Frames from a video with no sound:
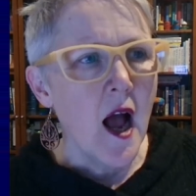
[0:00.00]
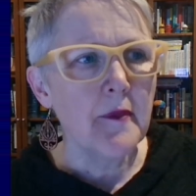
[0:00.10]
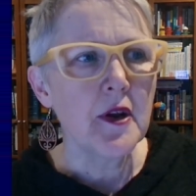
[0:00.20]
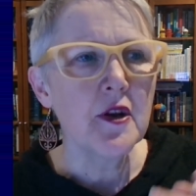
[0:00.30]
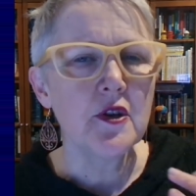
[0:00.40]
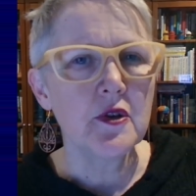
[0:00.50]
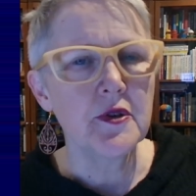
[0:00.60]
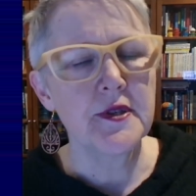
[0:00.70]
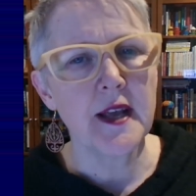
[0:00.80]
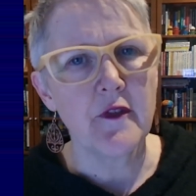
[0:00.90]
I'm going to
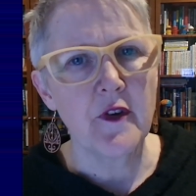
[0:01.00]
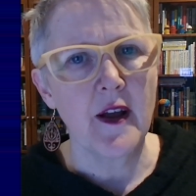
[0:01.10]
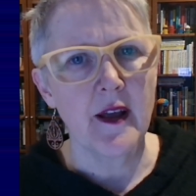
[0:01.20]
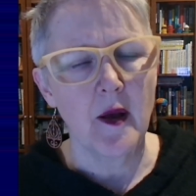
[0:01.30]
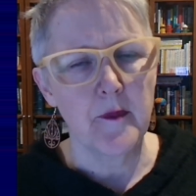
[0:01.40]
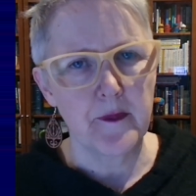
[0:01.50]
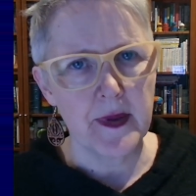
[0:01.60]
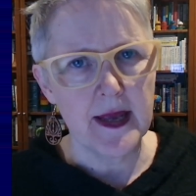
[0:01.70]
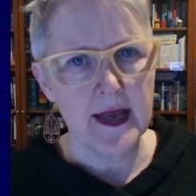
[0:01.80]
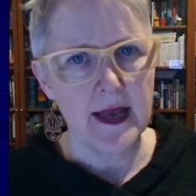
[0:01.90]
use
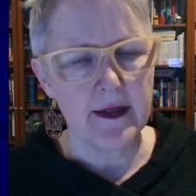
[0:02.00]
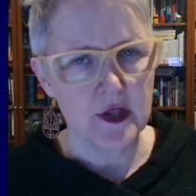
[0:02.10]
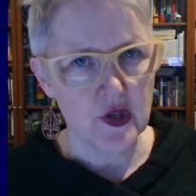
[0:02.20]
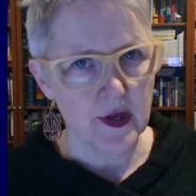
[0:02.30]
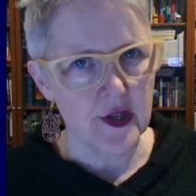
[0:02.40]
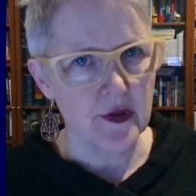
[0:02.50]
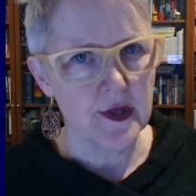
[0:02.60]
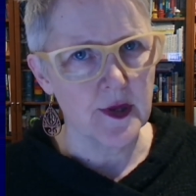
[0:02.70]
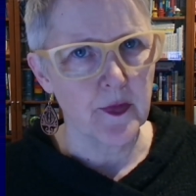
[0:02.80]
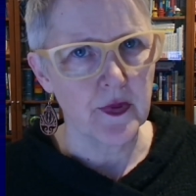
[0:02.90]
FIRB and the
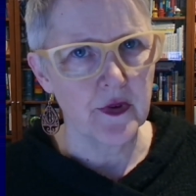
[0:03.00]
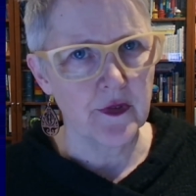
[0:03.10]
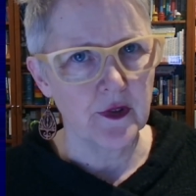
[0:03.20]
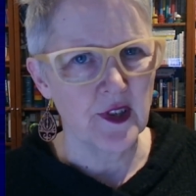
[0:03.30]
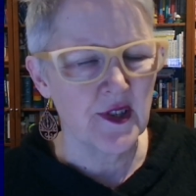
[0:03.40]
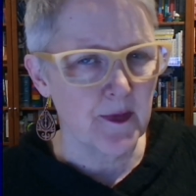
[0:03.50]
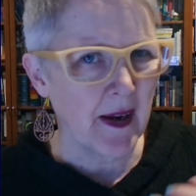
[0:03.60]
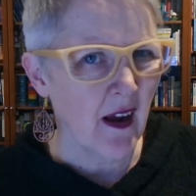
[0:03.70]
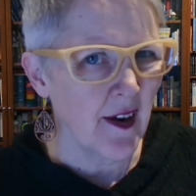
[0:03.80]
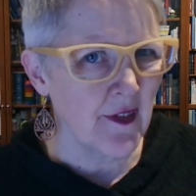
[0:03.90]
Treasurer's approval as my
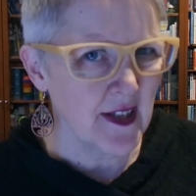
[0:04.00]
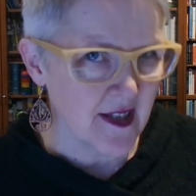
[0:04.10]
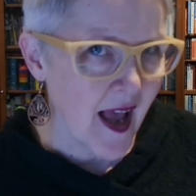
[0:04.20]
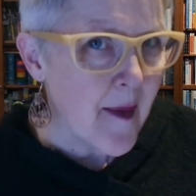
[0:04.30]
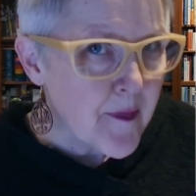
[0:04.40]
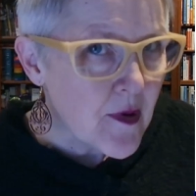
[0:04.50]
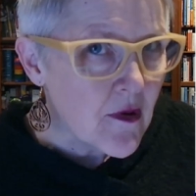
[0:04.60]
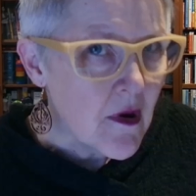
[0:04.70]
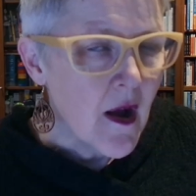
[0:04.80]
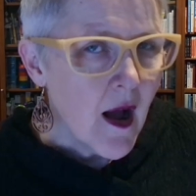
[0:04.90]
kind of
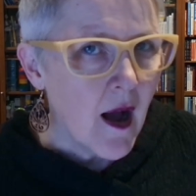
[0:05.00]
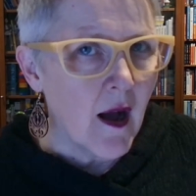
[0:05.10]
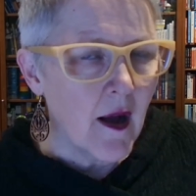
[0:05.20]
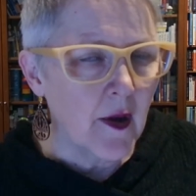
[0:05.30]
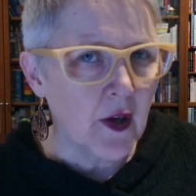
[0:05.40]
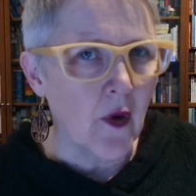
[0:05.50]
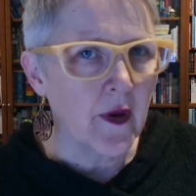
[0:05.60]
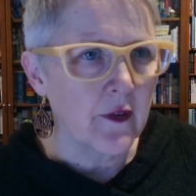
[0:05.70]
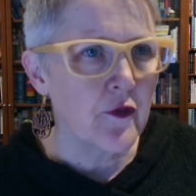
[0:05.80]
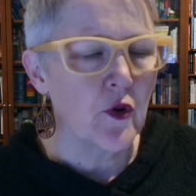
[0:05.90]
example uh,
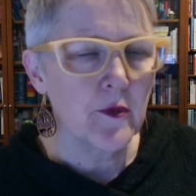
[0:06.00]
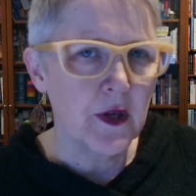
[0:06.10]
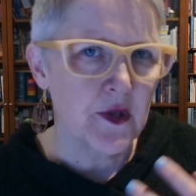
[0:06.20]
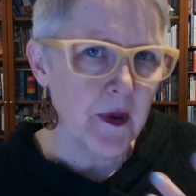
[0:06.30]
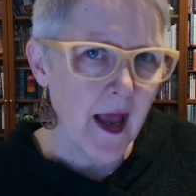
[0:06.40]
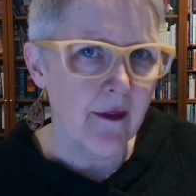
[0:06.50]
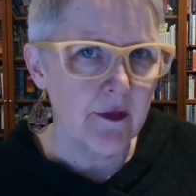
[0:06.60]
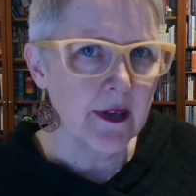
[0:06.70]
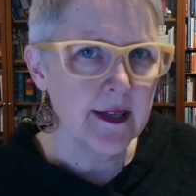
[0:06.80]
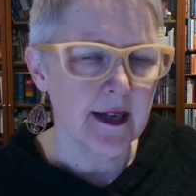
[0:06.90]
going forward because we haven't
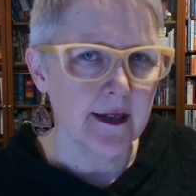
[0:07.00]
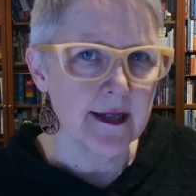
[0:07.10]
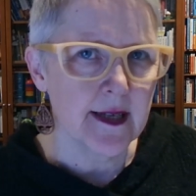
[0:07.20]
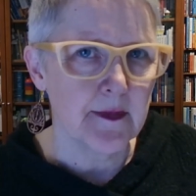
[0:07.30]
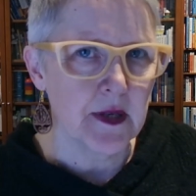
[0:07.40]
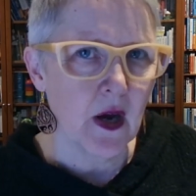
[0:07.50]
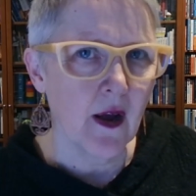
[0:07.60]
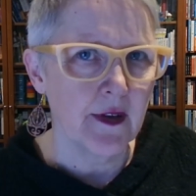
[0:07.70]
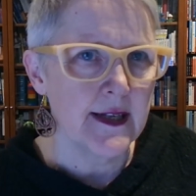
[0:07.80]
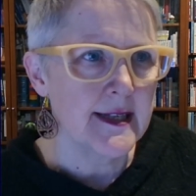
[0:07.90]
really done a deep
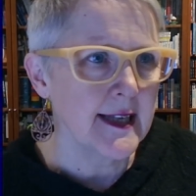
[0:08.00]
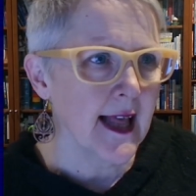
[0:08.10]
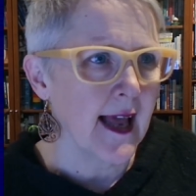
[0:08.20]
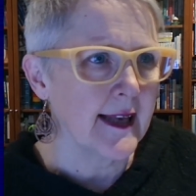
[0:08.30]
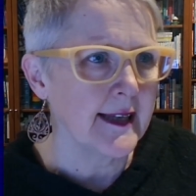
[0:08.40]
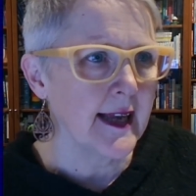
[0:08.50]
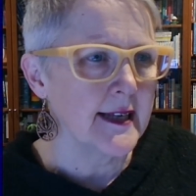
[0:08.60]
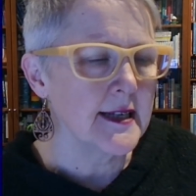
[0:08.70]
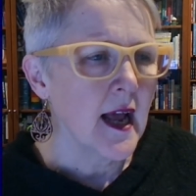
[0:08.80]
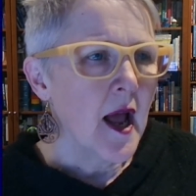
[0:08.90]
dive into that
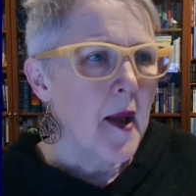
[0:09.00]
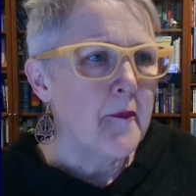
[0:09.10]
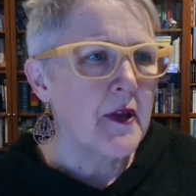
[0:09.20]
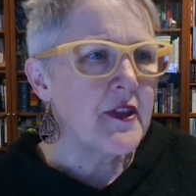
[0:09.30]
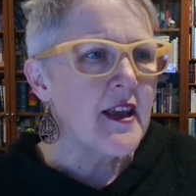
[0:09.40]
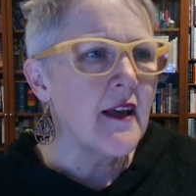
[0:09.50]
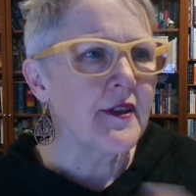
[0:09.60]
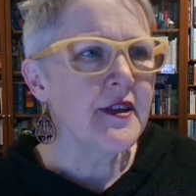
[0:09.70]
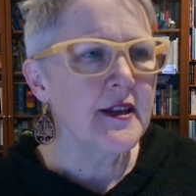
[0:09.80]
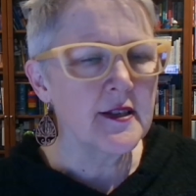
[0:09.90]
yet. But the
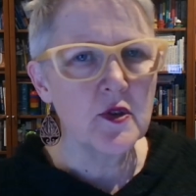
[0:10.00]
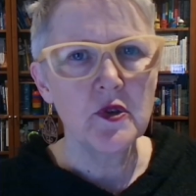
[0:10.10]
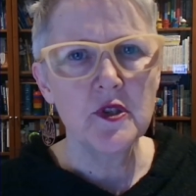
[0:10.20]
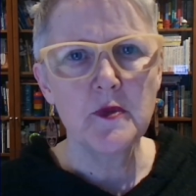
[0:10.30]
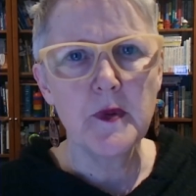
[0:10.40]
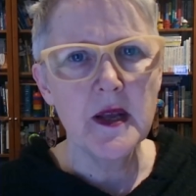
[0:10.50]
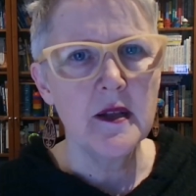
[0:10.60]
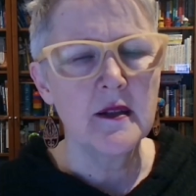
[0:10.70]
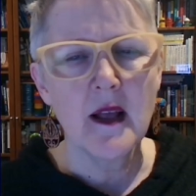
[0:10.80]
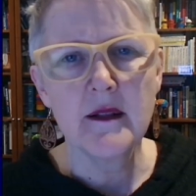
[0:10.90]
other things could
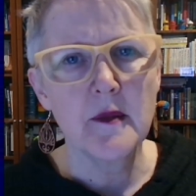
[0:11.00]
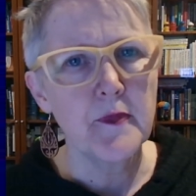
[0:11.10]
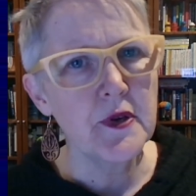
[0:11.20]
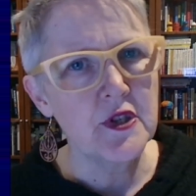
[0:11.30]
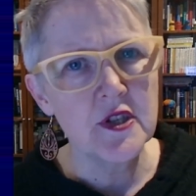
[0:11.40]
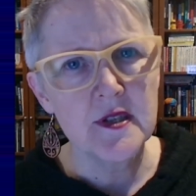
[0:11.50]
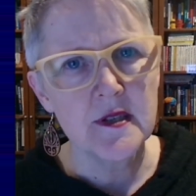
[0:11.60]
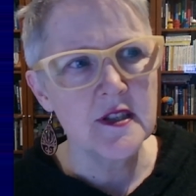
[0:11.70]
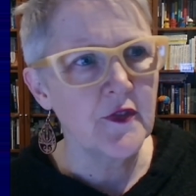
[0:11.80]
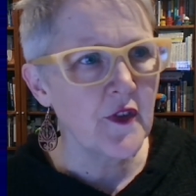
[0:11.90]
be that the
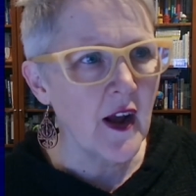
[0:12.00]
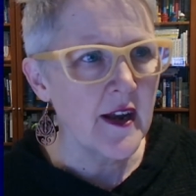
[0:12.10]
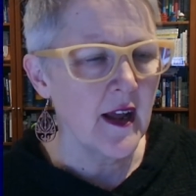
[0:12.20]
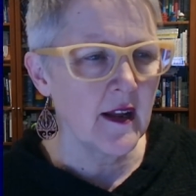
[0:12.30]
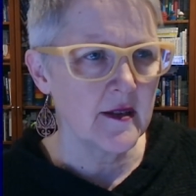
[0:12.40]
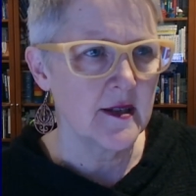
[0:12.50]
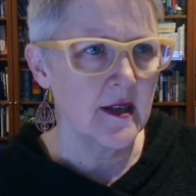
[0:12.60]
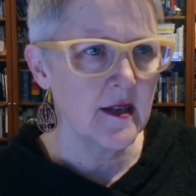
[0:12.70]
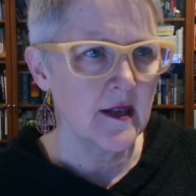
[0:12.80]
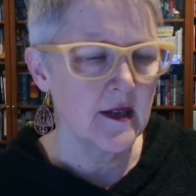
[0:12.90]
purchaser's finance
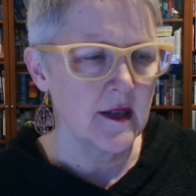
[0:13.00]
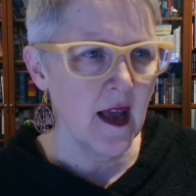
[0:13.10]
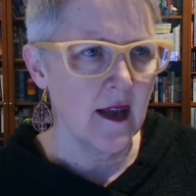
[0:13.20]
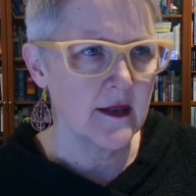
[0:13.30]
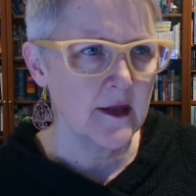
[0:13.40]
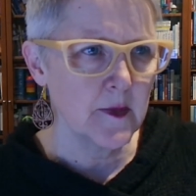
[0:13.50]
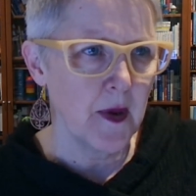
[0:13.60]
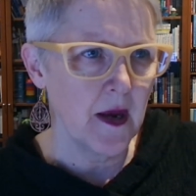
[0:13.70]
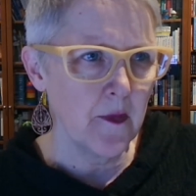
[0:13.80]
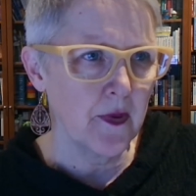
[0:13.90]
uh, has
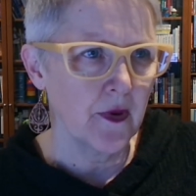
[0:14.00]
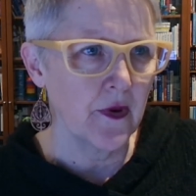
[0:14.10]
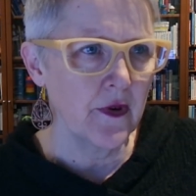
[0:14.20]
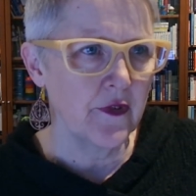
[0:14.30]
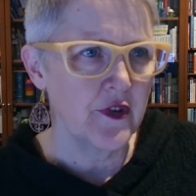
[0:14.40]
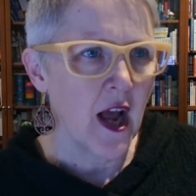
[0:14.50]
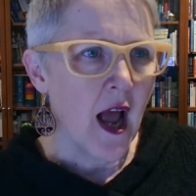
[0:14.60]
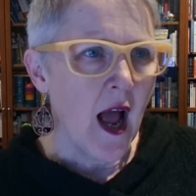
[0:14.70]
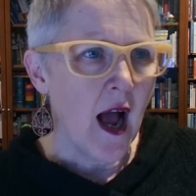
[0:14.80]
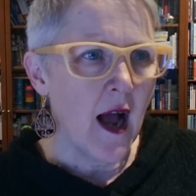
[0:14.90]
been approved.
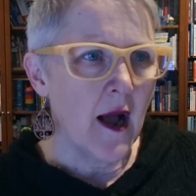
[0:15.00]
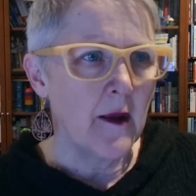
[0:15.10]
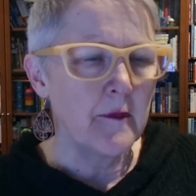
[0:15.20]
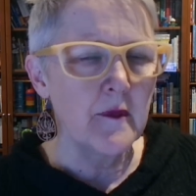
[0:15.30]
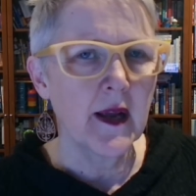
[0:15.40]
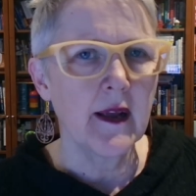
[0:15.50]
Um,